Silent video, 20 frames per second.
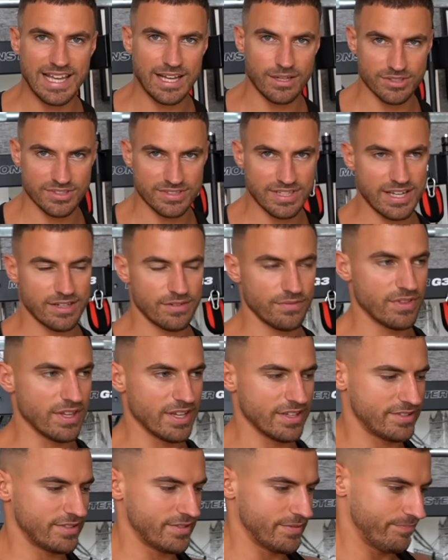downside of
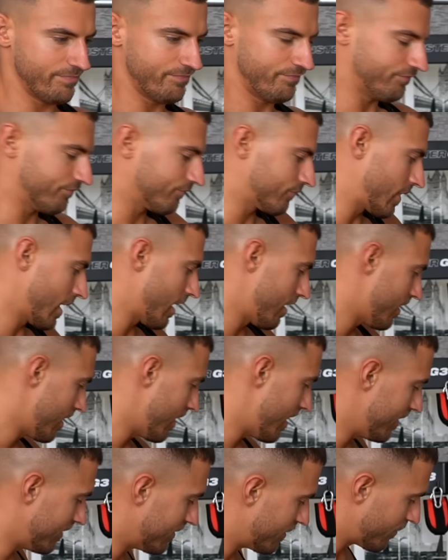this
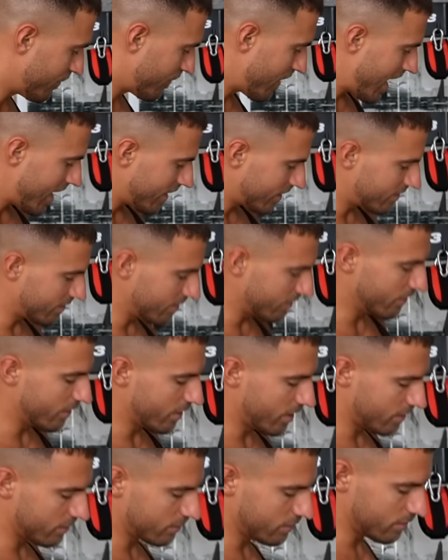is the fact
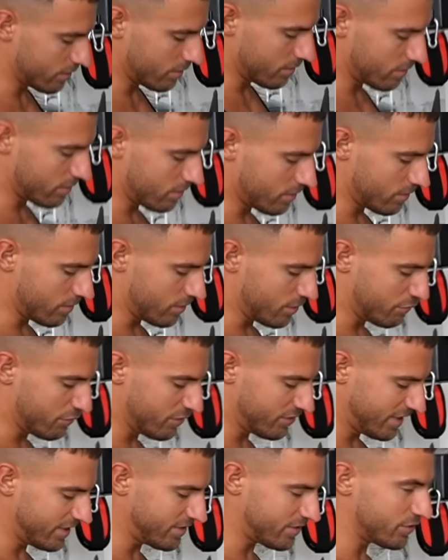that the
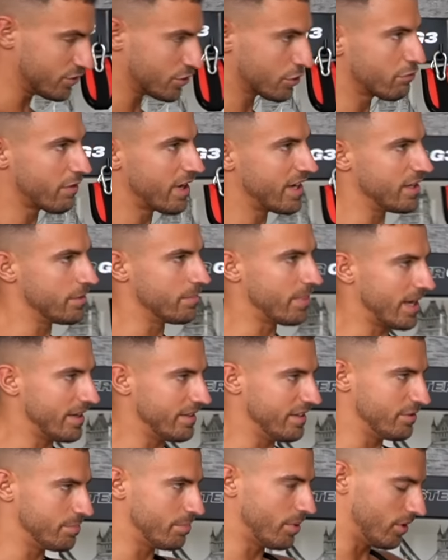resistance created by
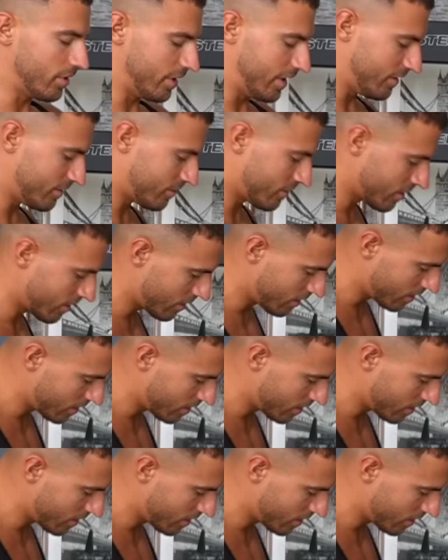these pulleys